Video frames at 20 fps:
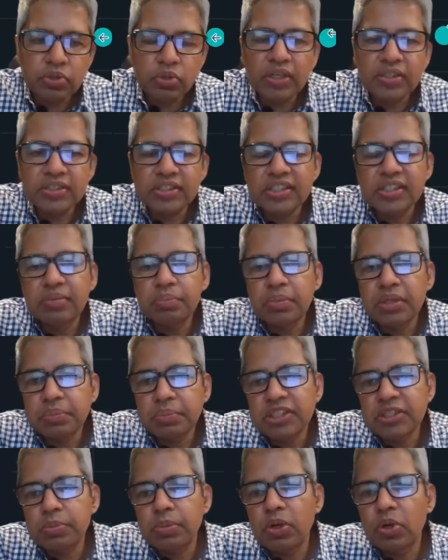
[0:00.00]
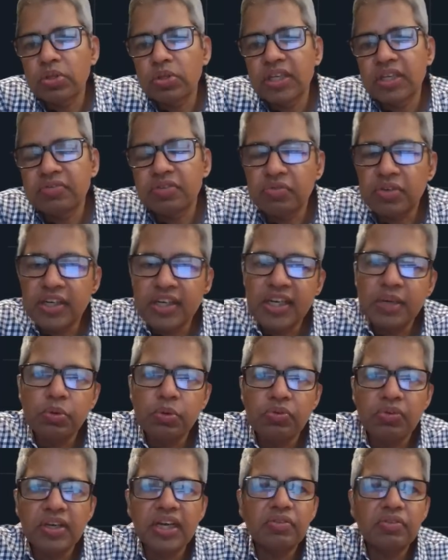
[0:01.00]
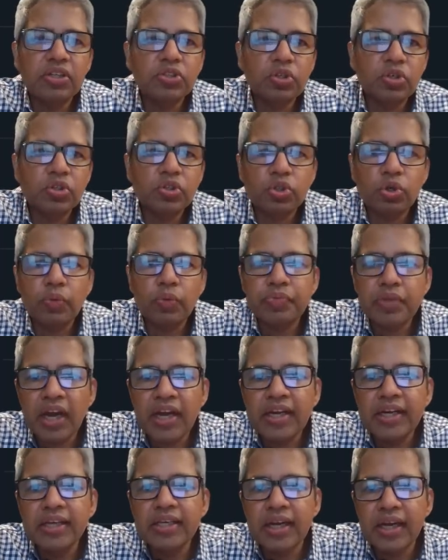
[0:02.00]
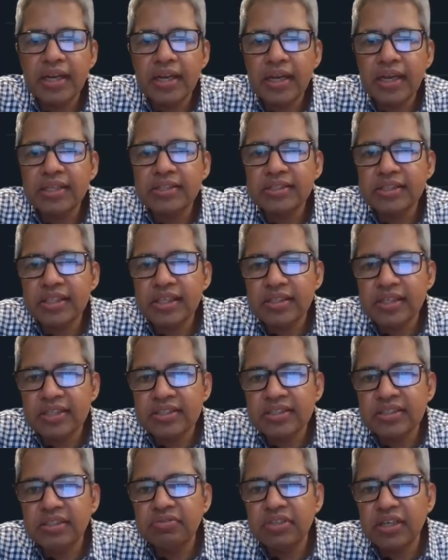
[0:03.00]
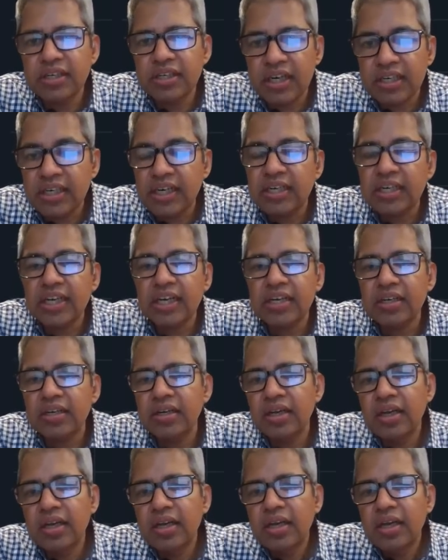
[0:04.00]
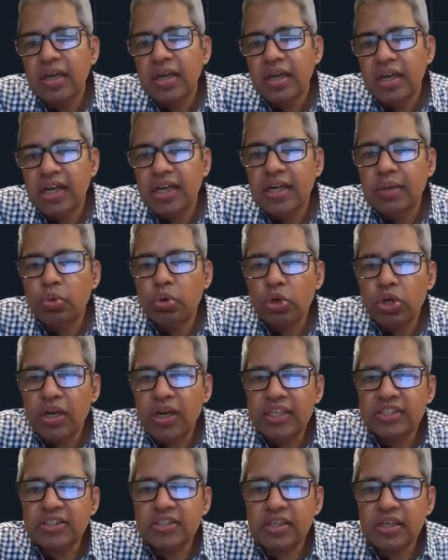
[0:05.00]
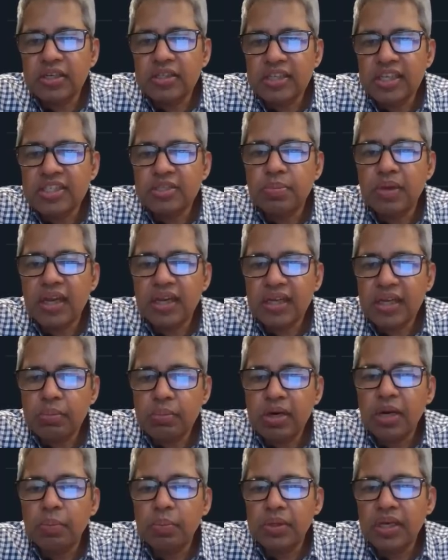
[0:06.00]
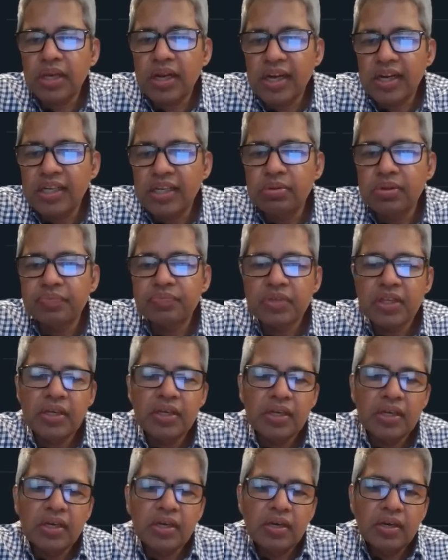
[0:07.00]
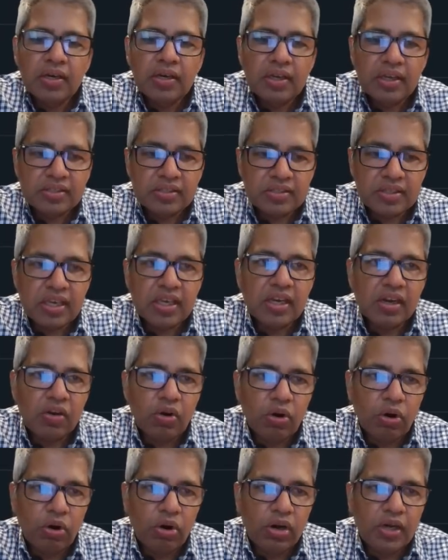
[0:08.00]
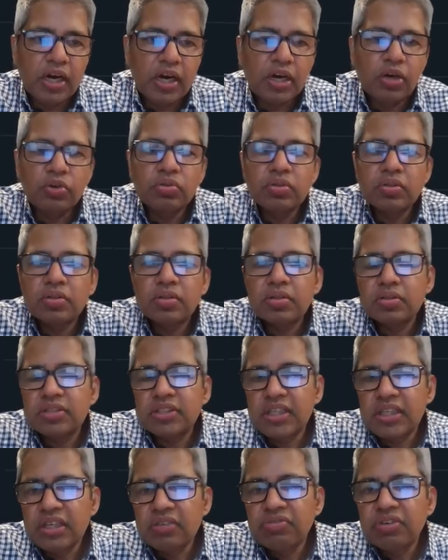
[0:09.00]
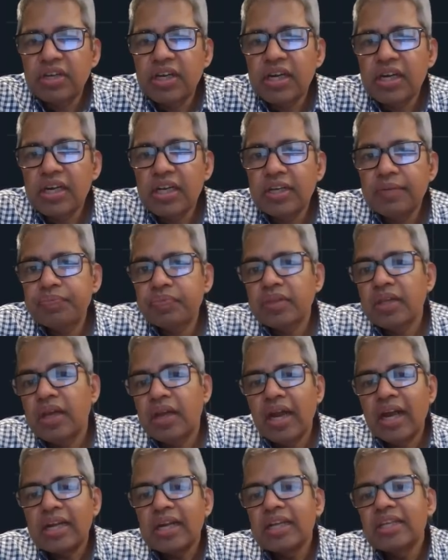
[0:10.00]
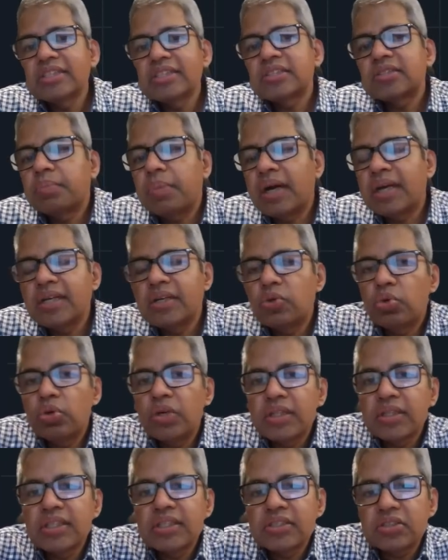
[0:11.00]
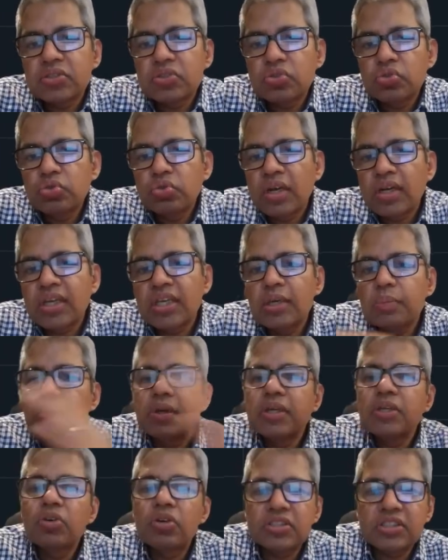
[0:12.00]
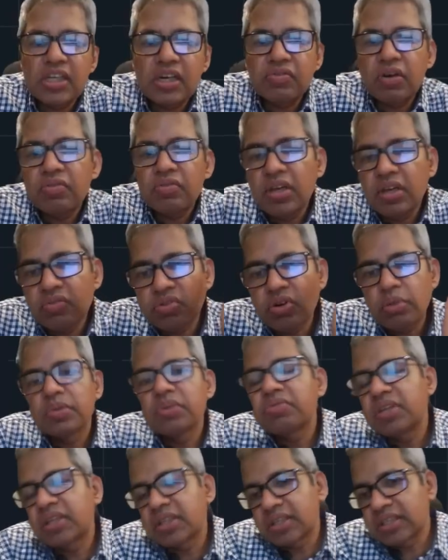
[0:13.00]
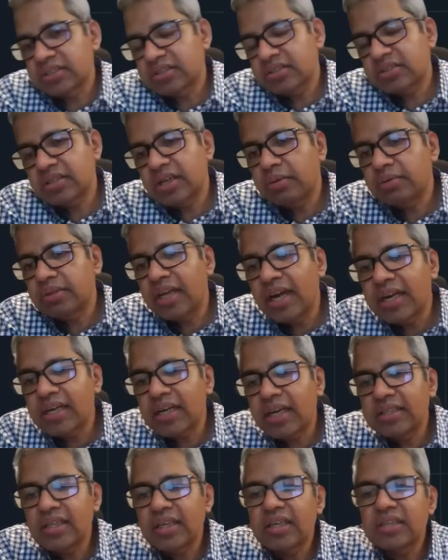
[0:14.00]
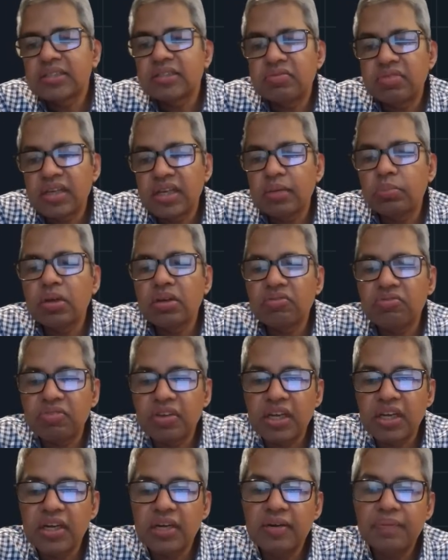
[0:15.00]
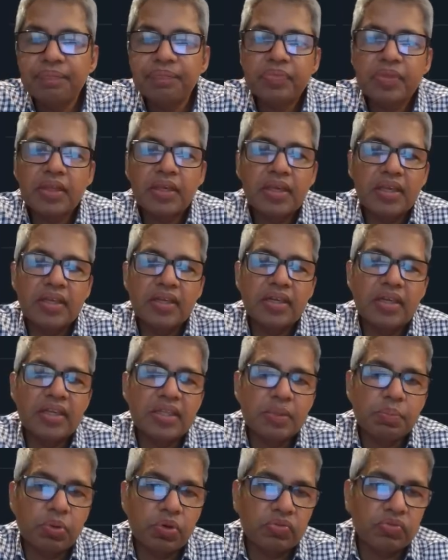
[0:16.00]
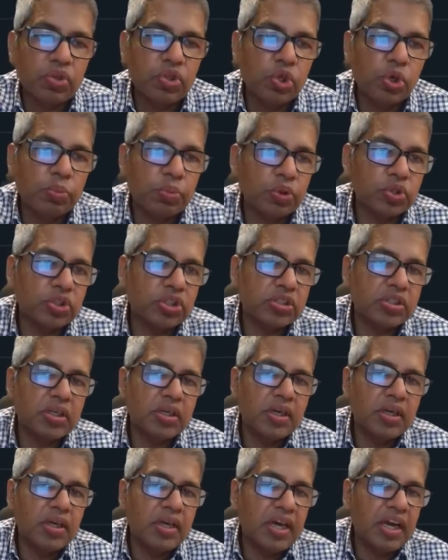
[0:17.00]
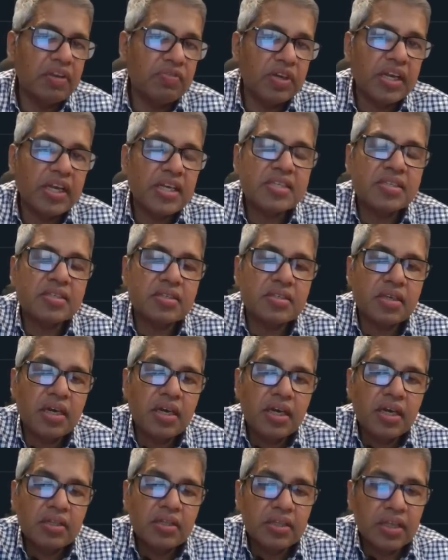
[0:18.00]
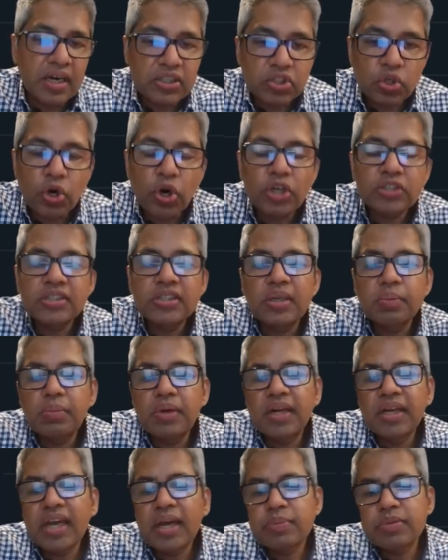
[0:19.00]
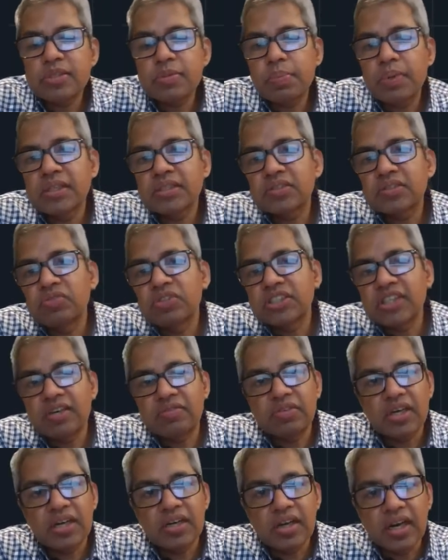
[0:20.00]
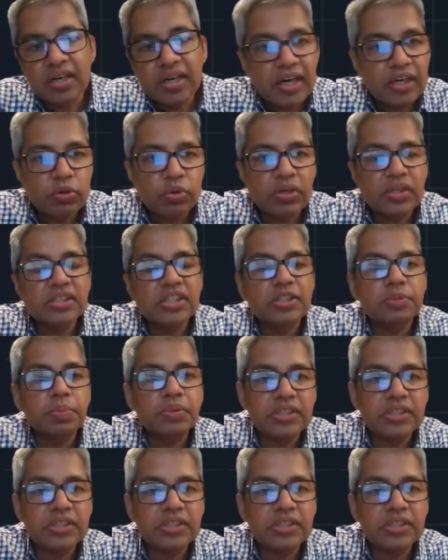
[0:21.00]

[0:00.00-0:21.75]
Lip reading: you can see much below their 50-day moving average also. Idea, NISL, SJVN, Tata Tech, AWL, Astral, Yes Bank, MRPL, IDB, sale, all down significantly. At least by doing this, you are keeping yourself away from the weakness, and that I think is a very big win in the portfolio approach. And whereas There are stocks in the mid cap space which have done 126%,